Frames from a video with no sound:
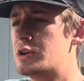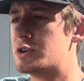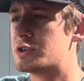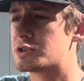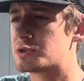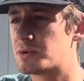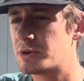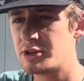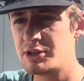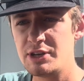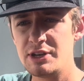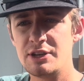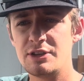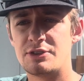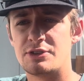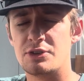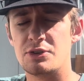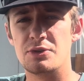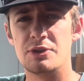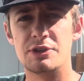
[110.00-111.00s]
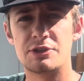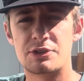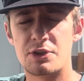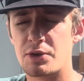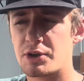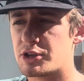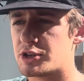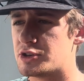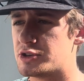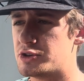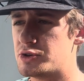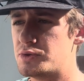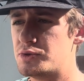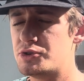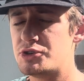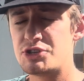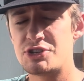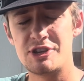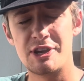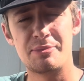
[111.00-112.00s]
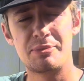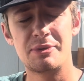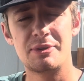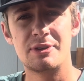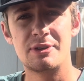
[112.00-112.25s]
So what you need to do is go to uship.com.